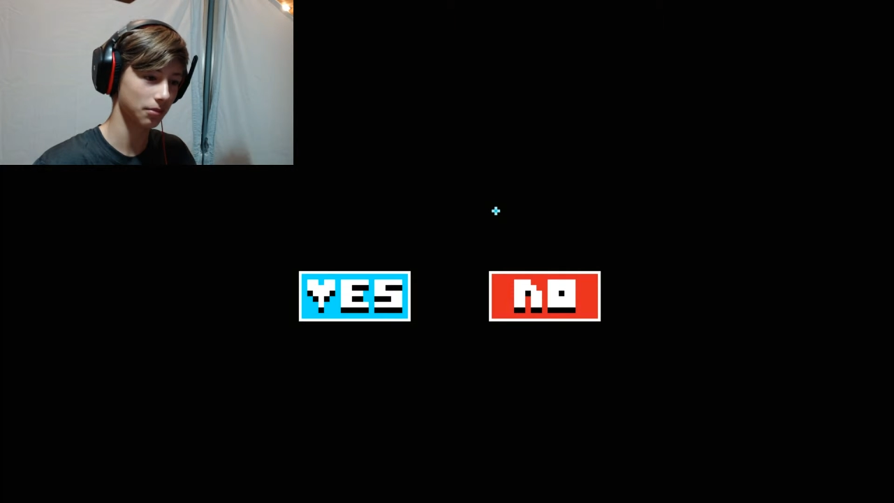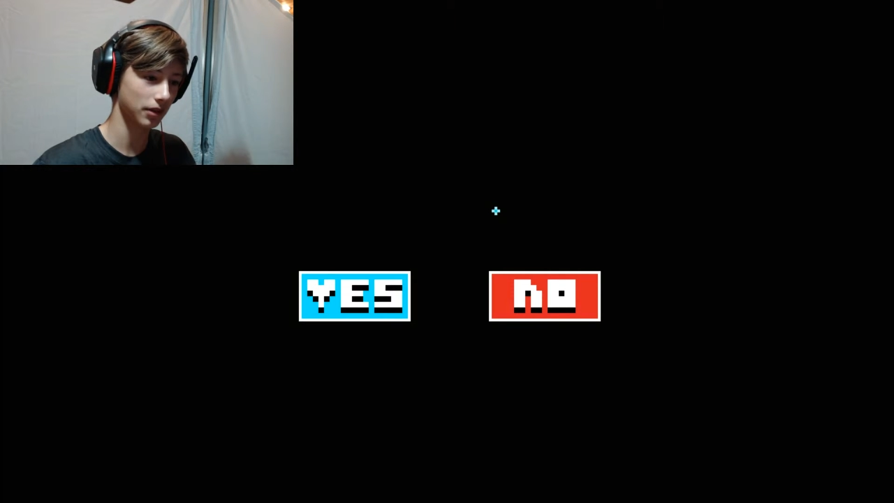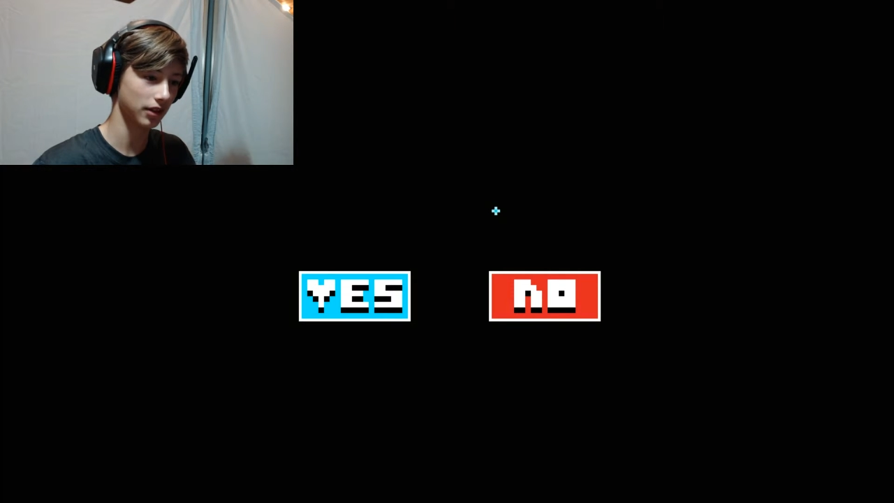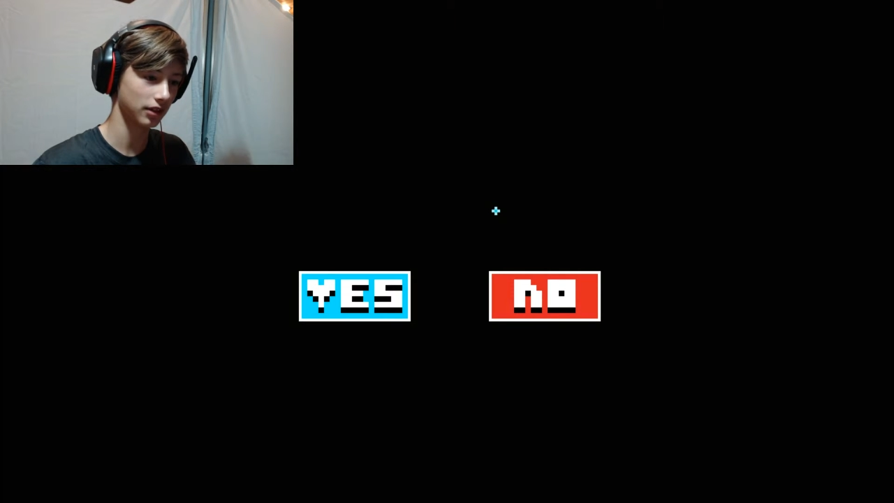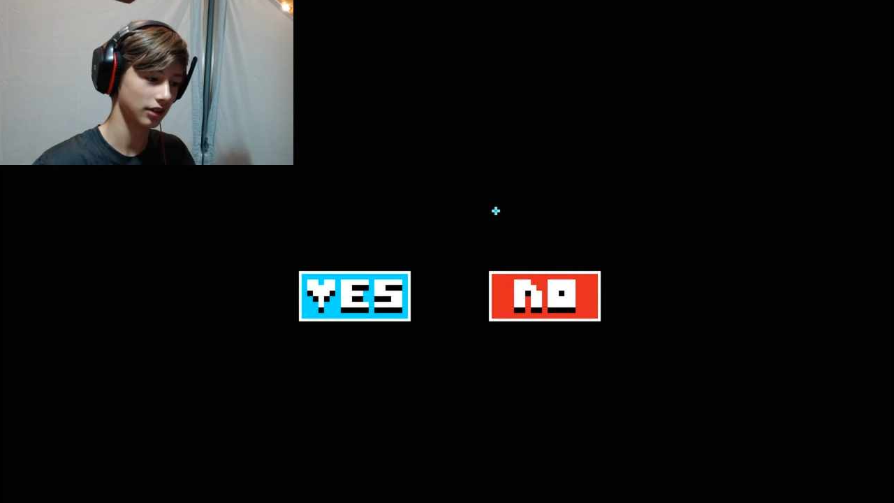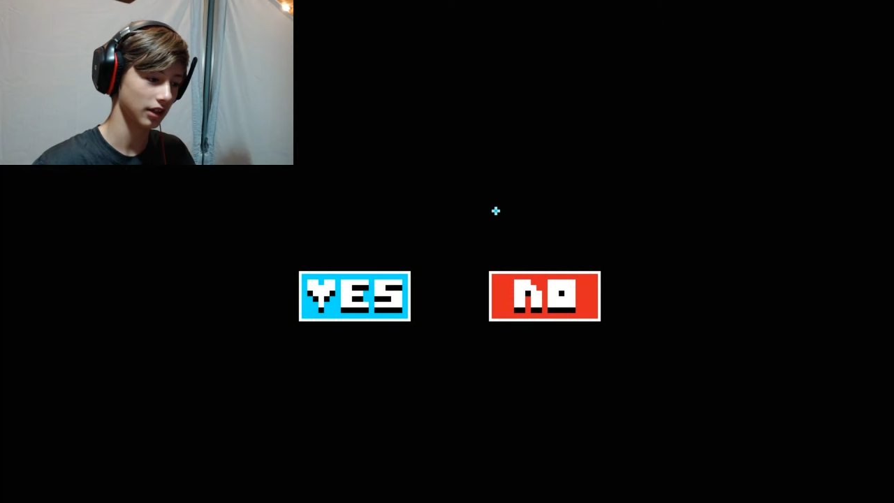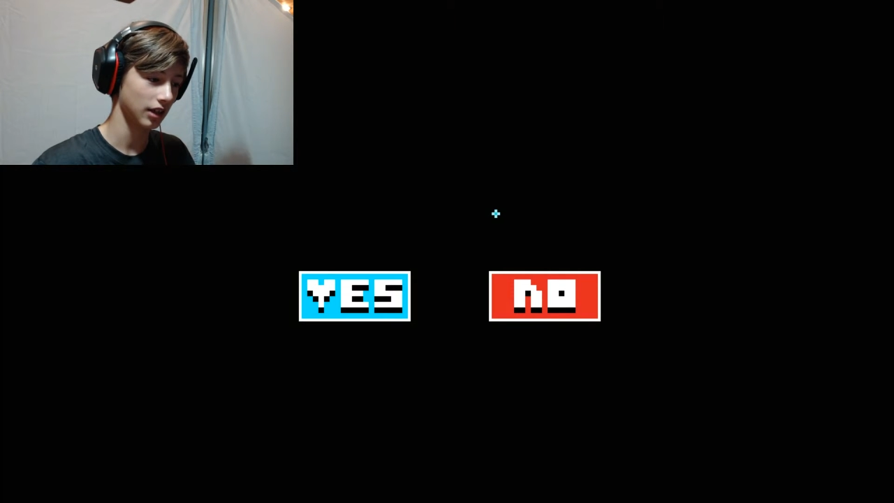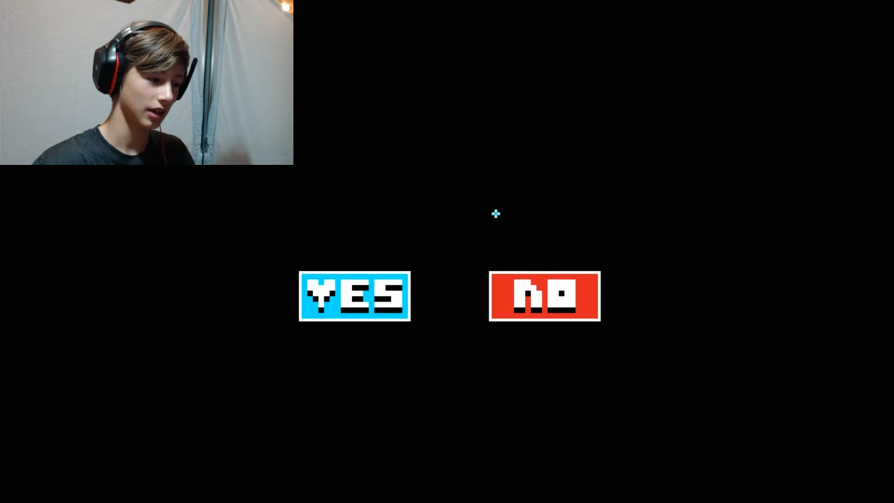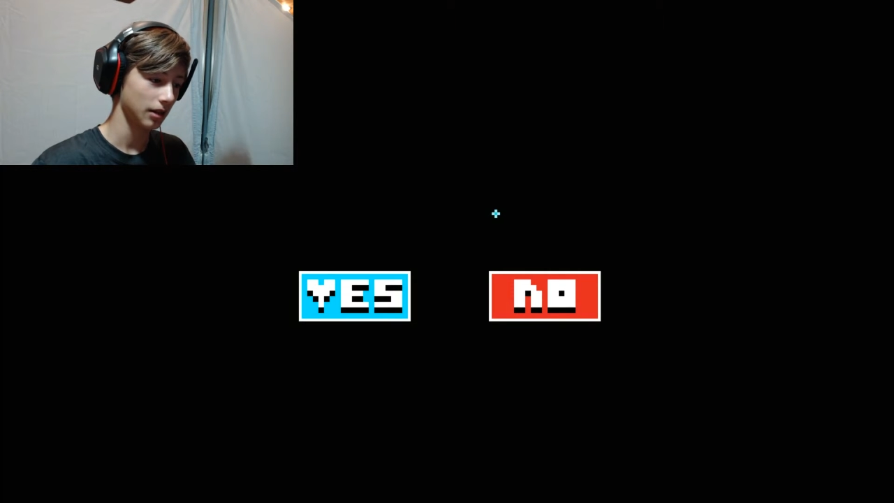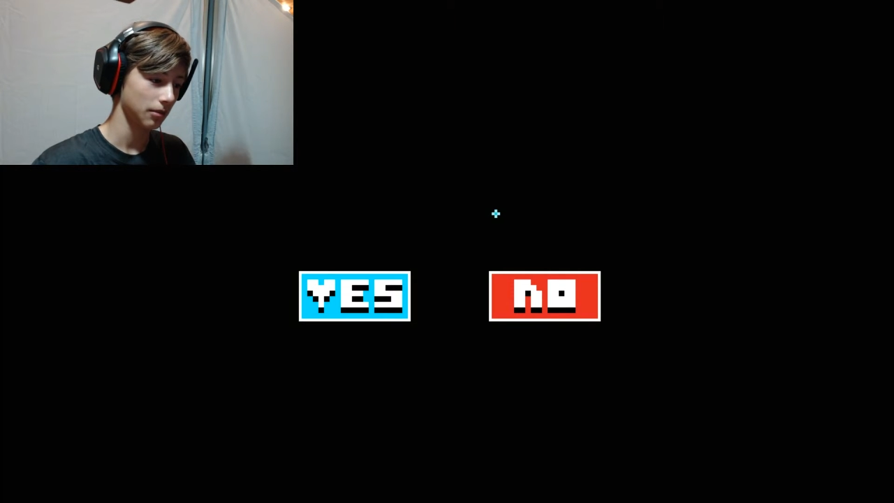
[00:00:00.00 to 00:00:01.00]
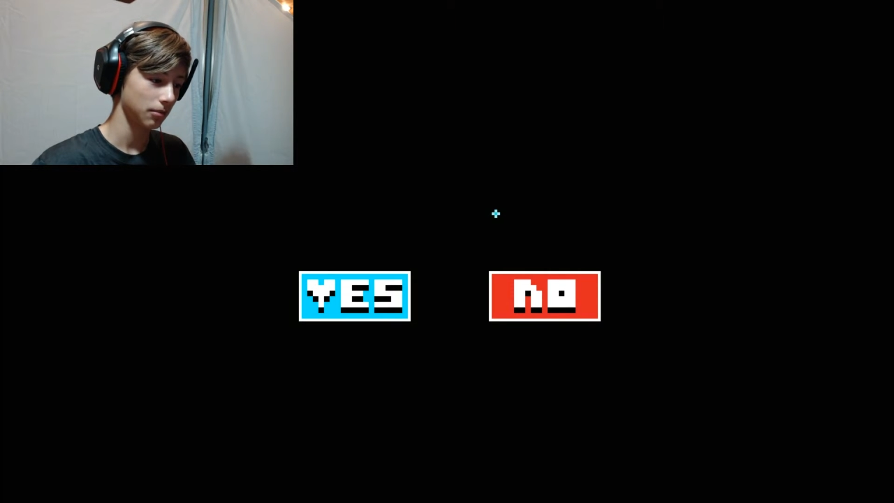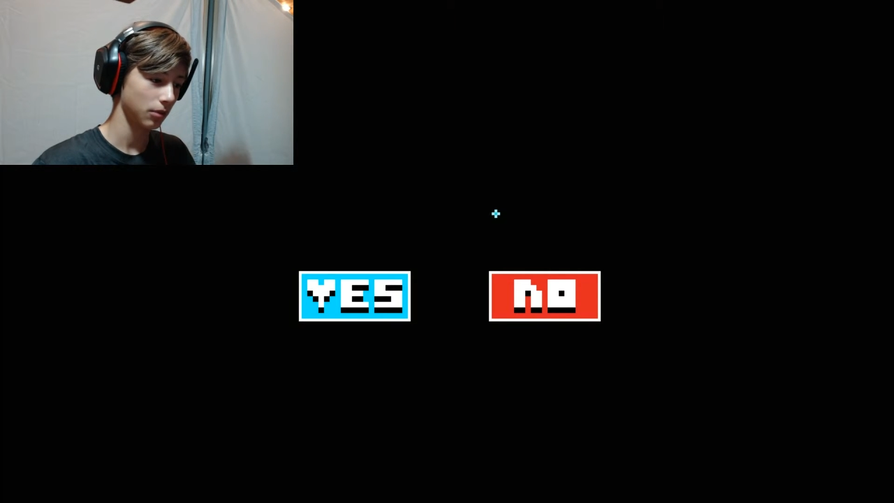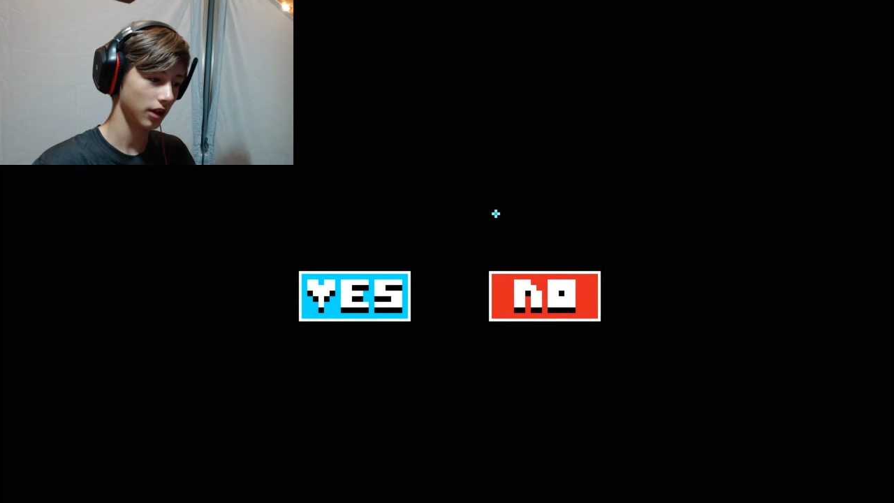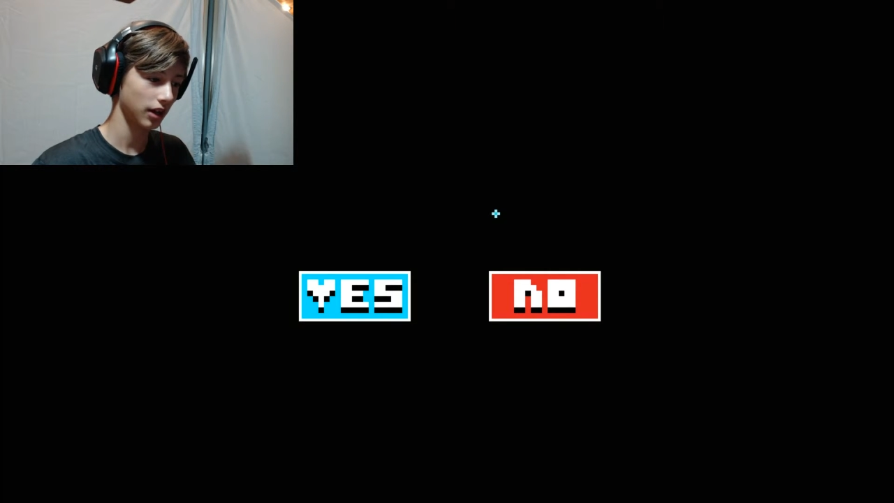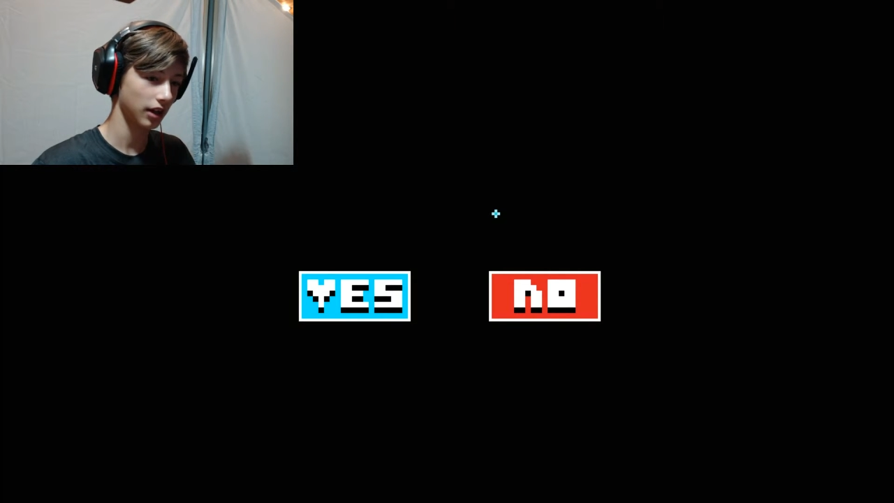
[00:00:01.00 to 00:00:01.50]
putting in there is a
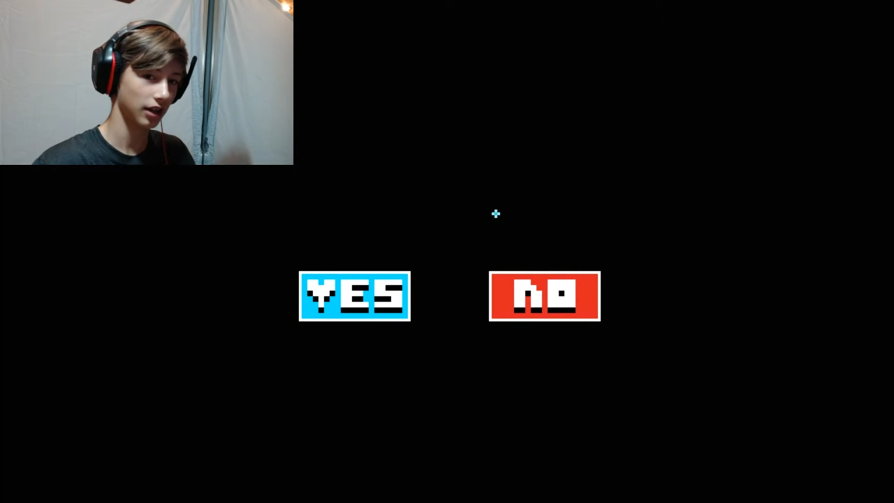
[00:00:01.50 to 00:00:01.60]
game